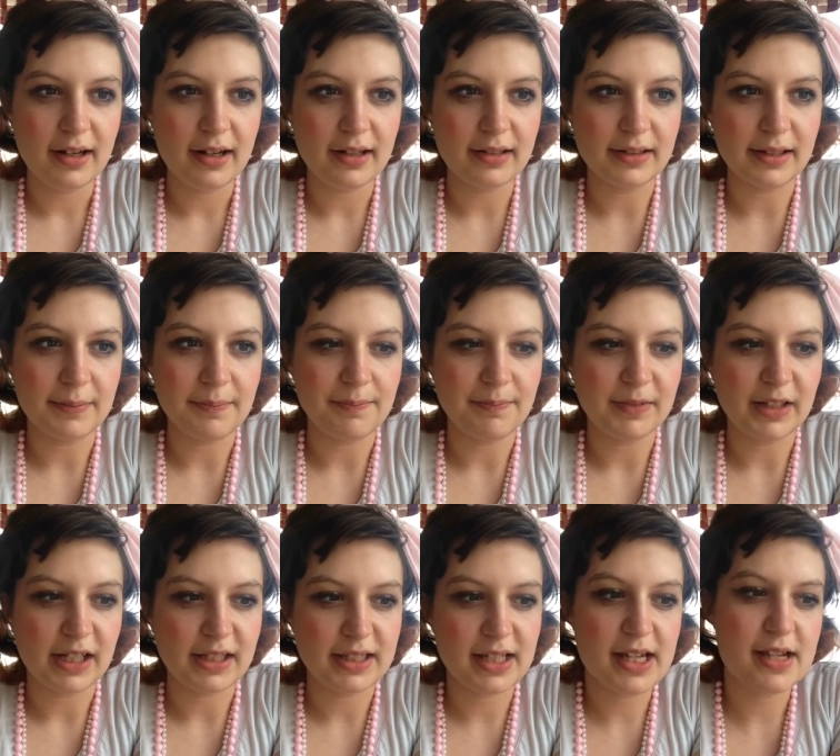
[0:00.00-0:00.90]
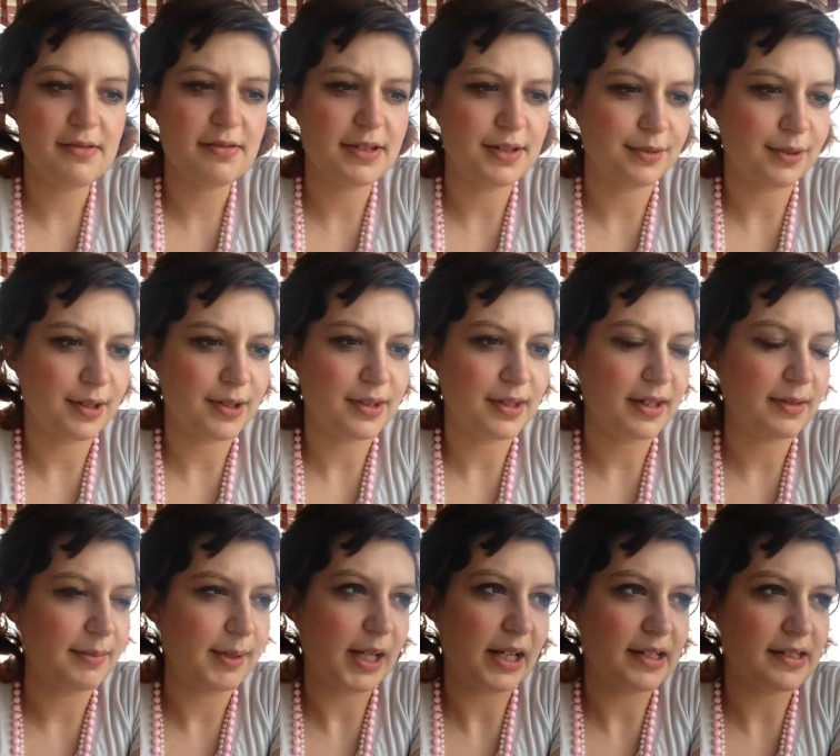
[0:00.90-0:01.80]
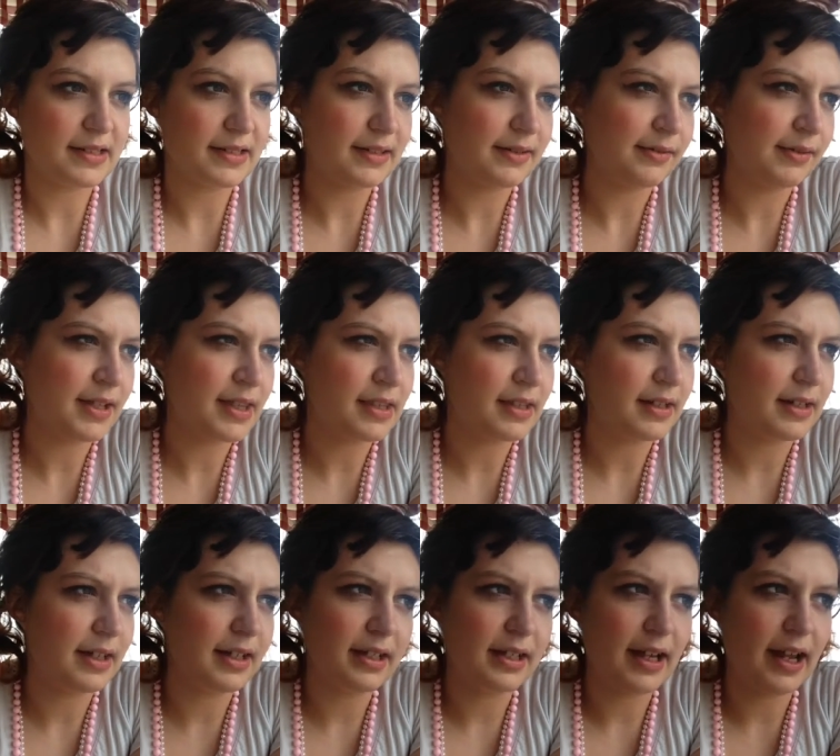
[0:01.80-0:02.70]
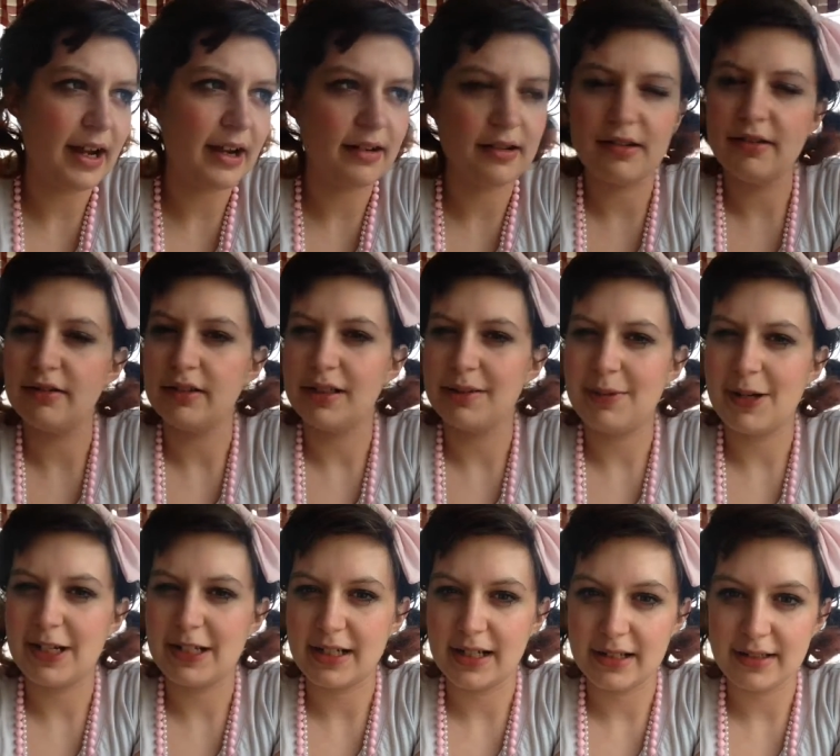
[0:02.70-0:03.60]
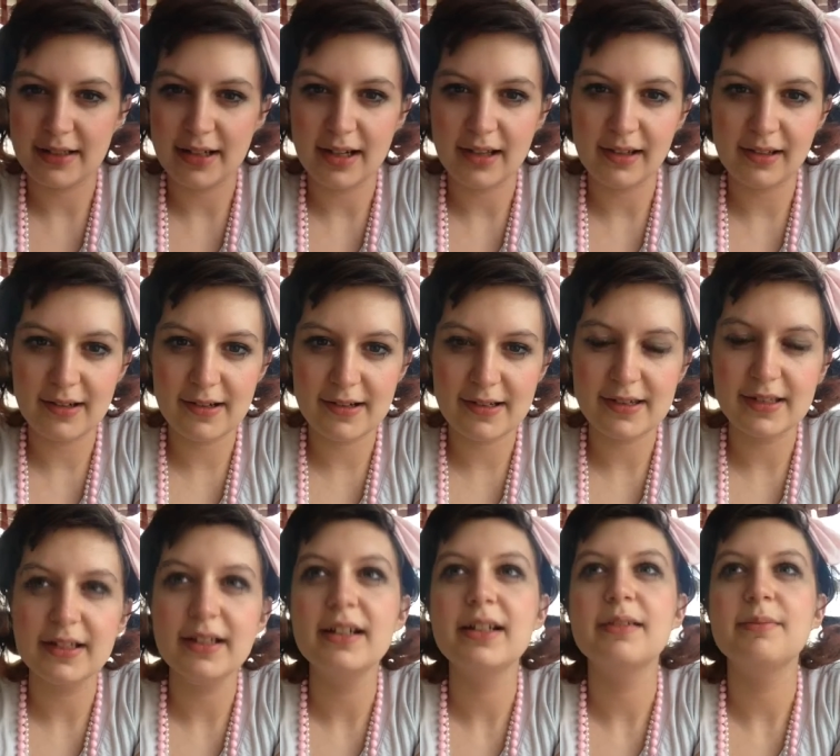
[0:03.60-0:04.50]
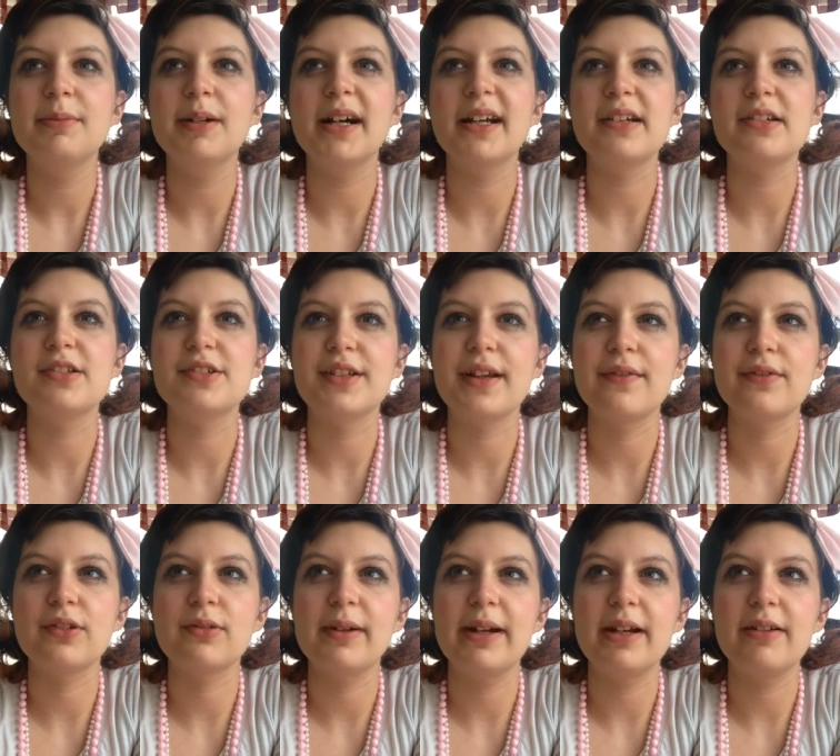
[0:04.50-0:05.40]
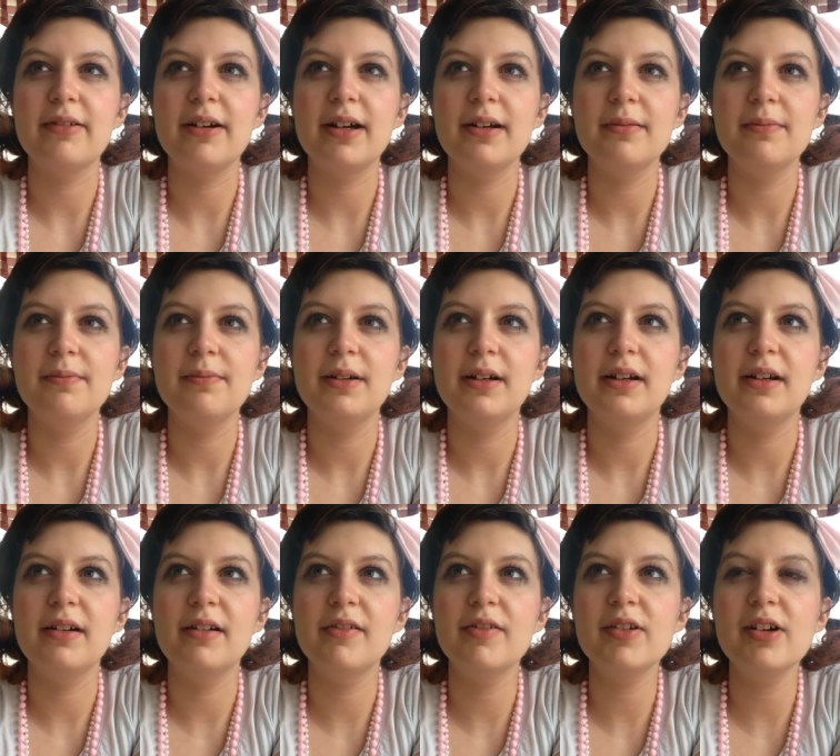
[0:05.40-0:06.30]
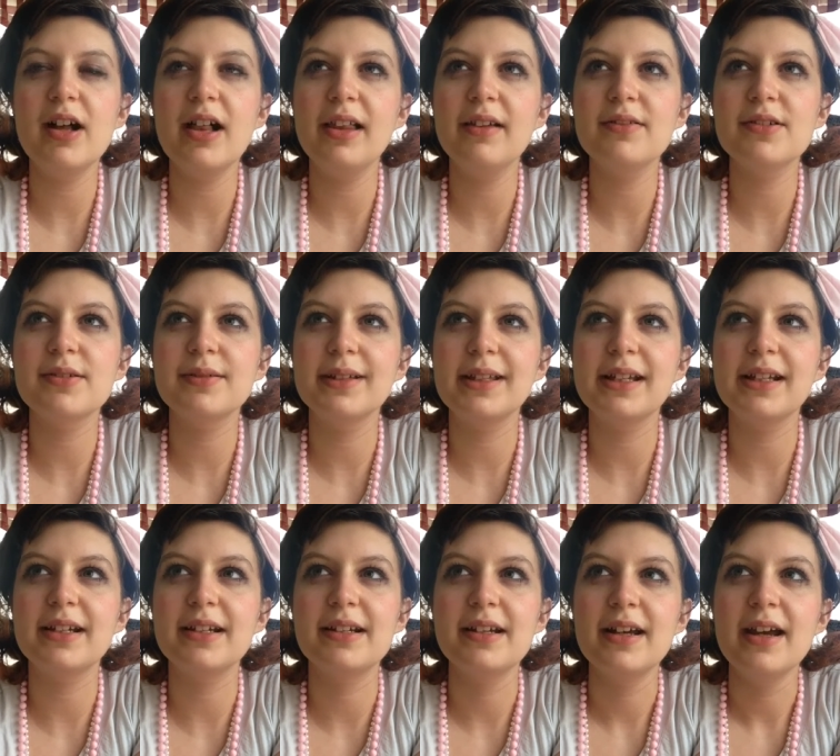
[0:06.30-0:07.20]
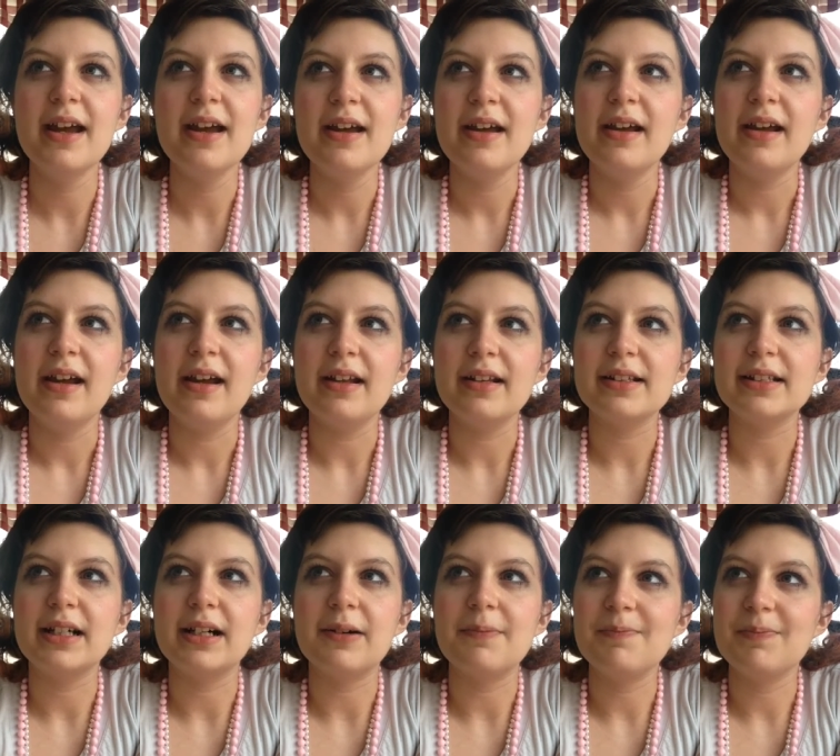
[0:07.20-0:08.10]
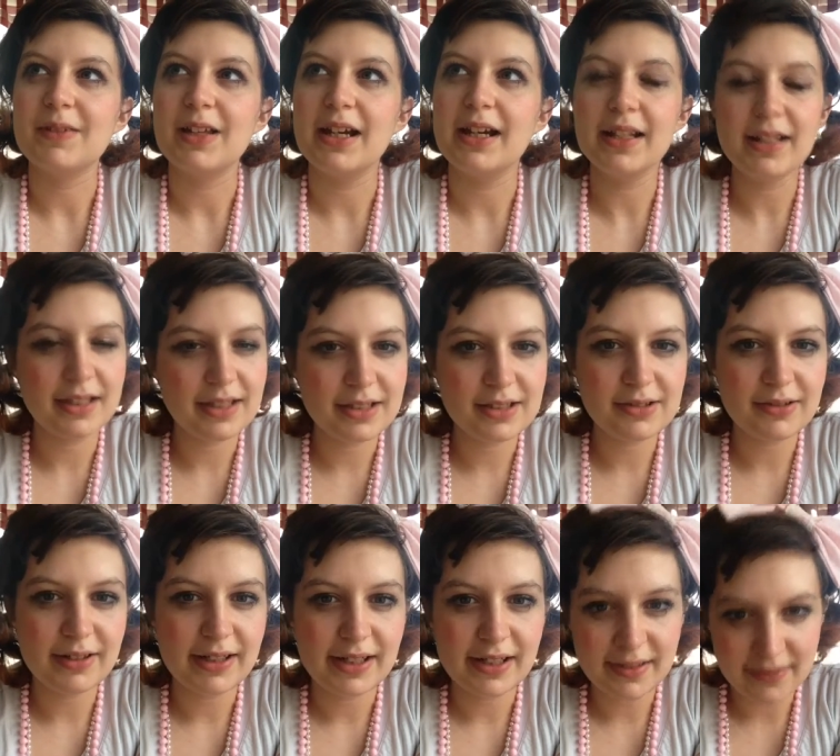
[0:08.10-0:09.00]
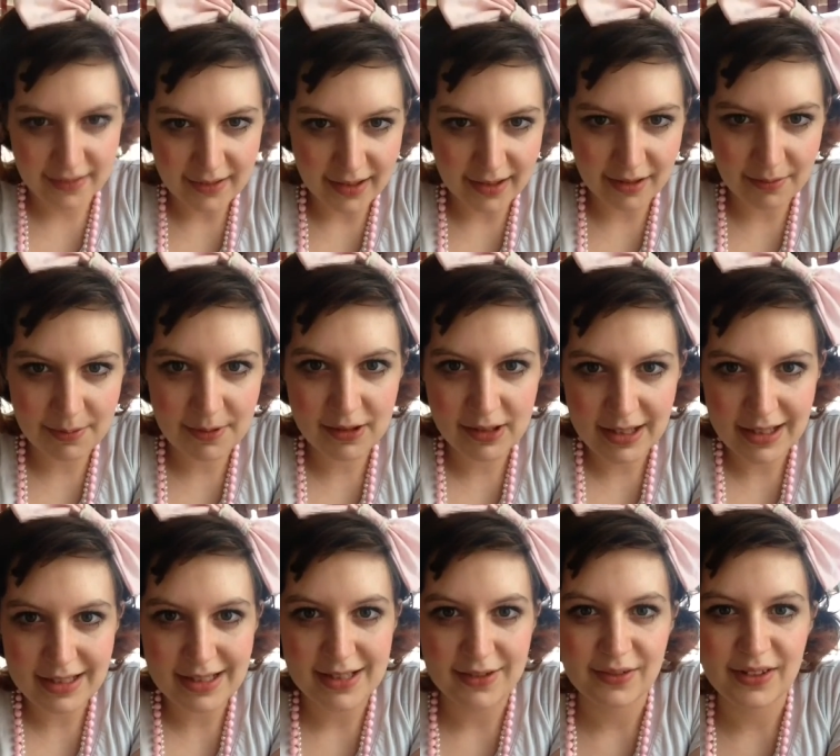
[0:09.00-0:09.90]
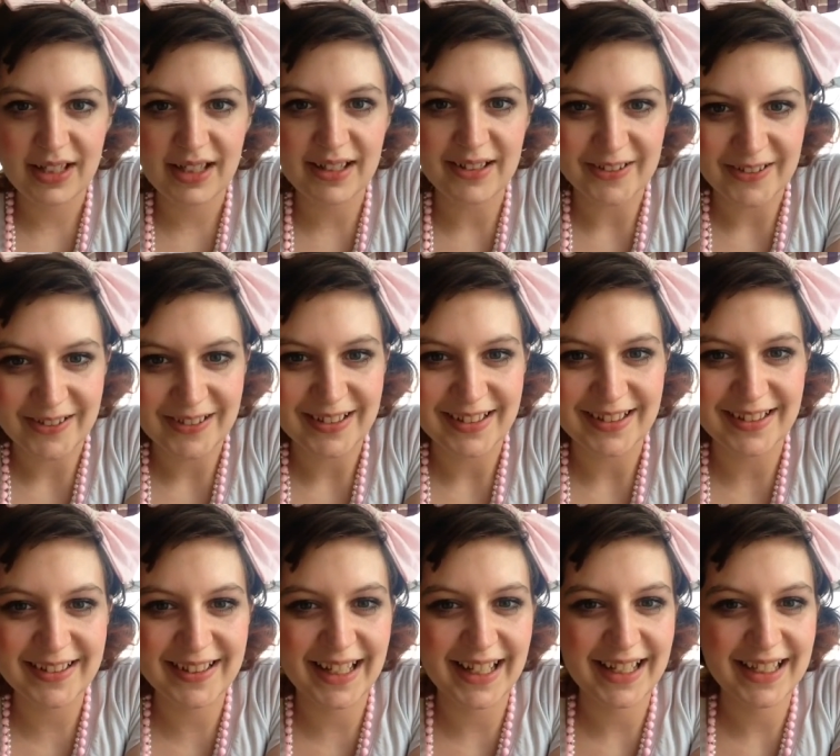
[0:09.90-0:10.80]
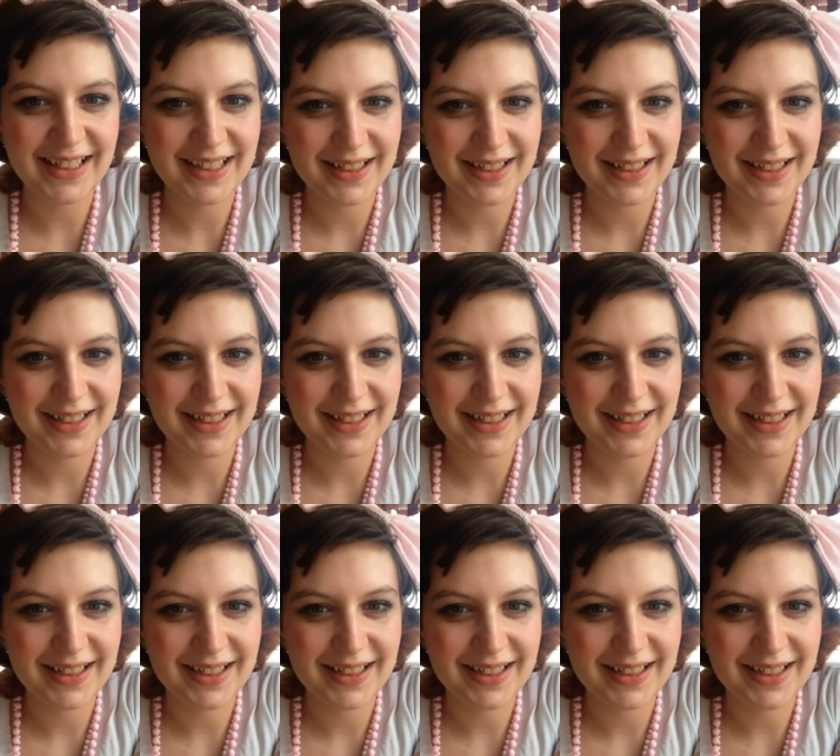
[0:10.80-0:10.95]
um, I think it was worth it because with air you only pay $10, but you just have to wait but overall it was really good. So I enjoyed it. I hope you liked this video. Okay,